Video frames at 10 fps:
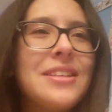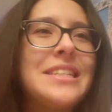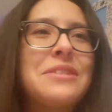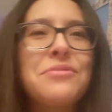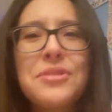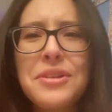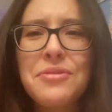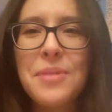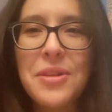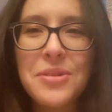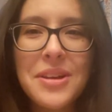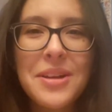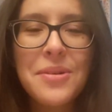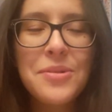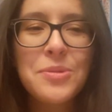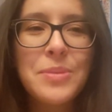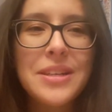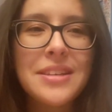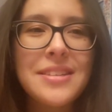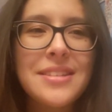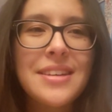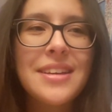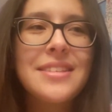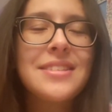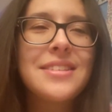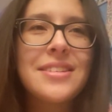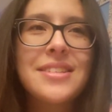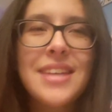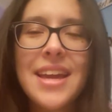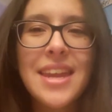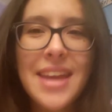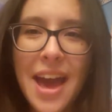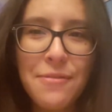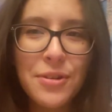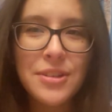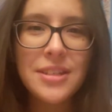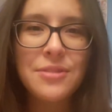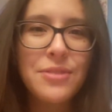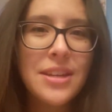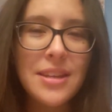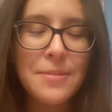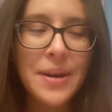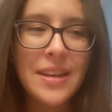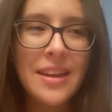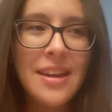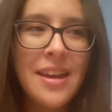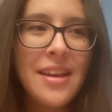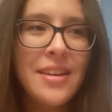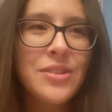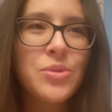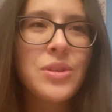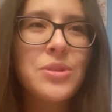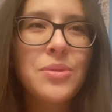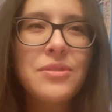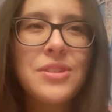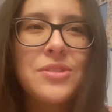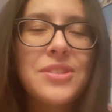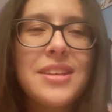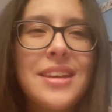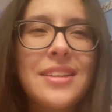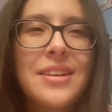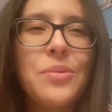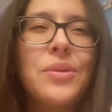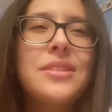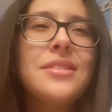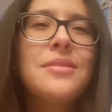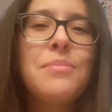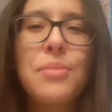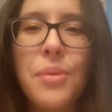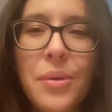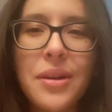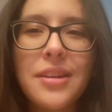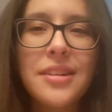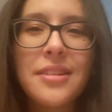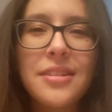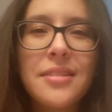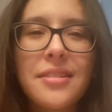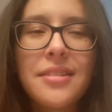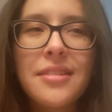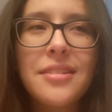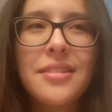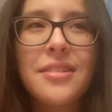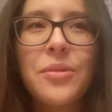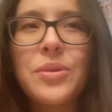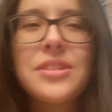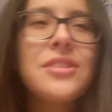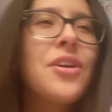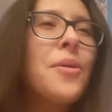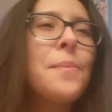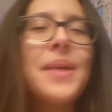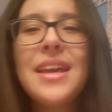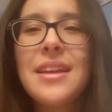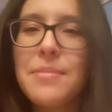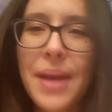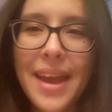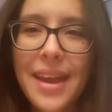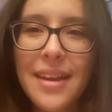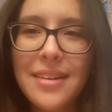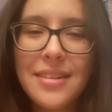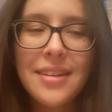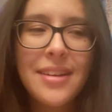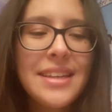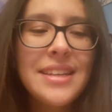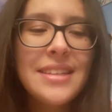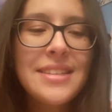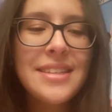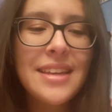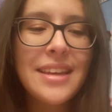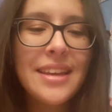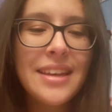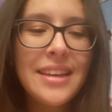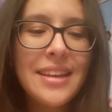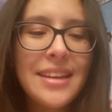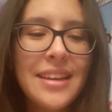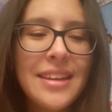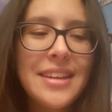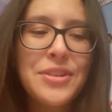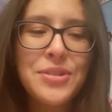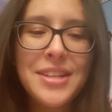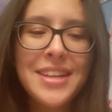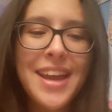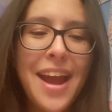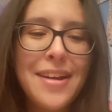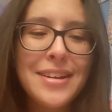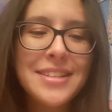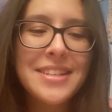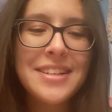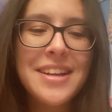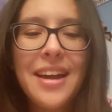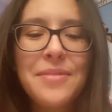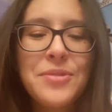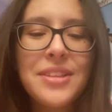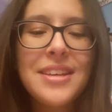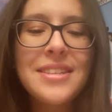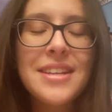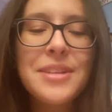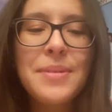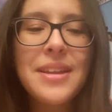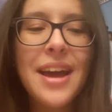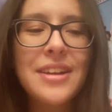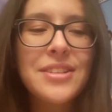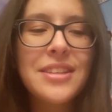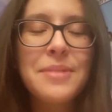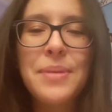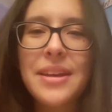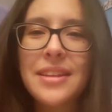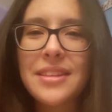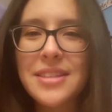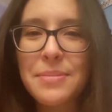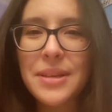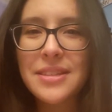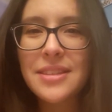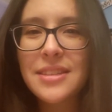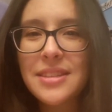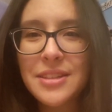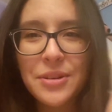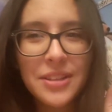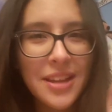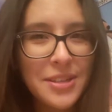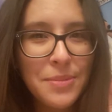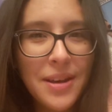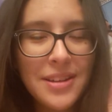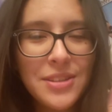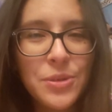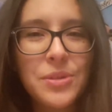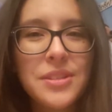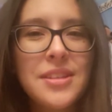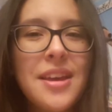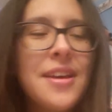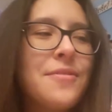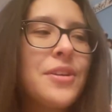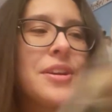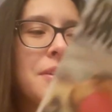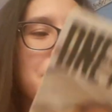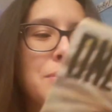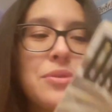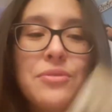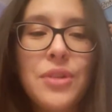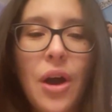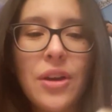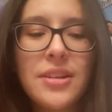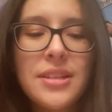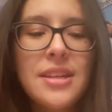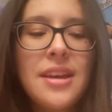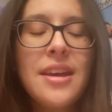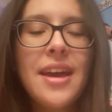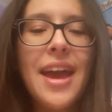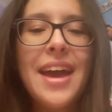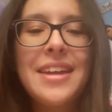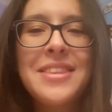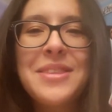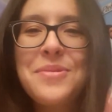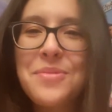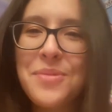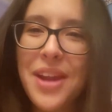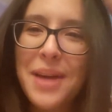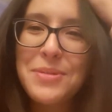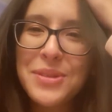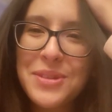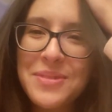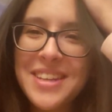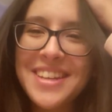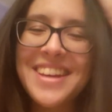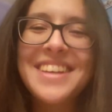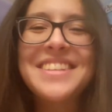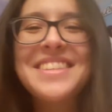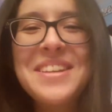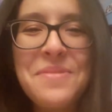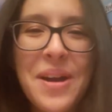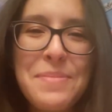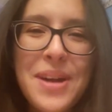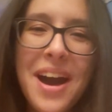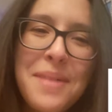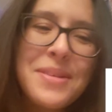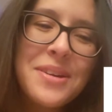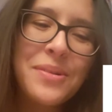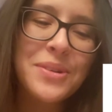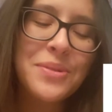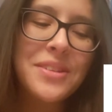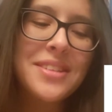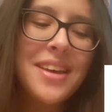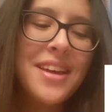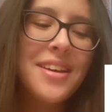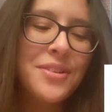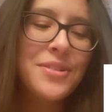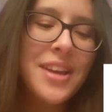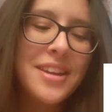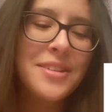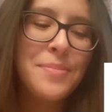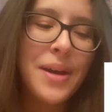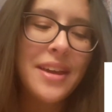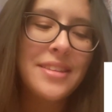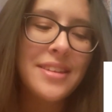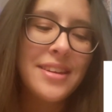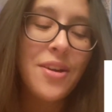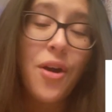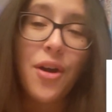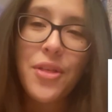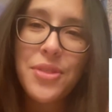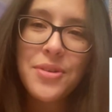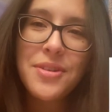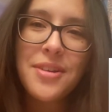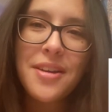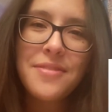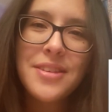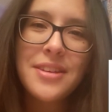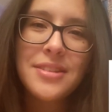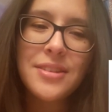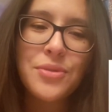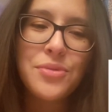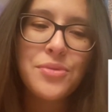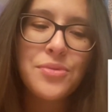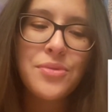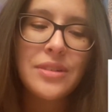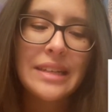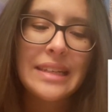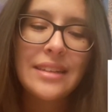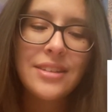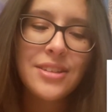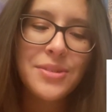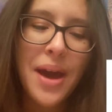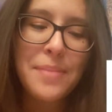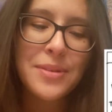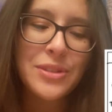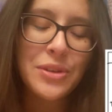differently from other heroes, because it doesn't take any effort to defeat anybody. So he sort of starts thinking, like, what's the point? What's it all mean, man? He's an interesting character. I'm really excited about actually, like, picking this up, because this is a serialized manga, so it's very beautiful art. And what I'm used to reading is the webcomic, which was created by the author of this, who, it just so happens,